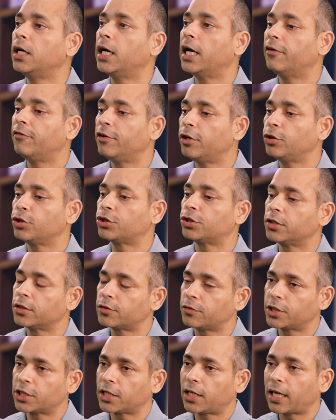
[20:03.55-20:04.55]

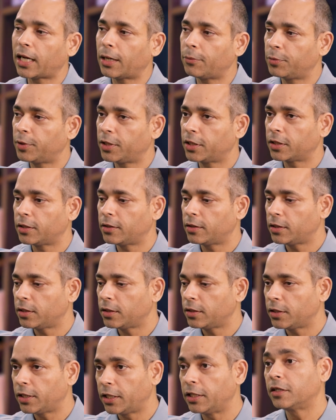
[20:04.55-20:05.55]
evolutions which are happening in
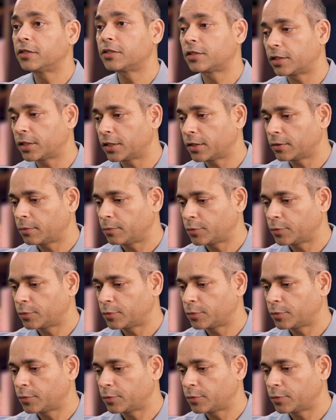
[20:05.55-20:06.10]
the industry.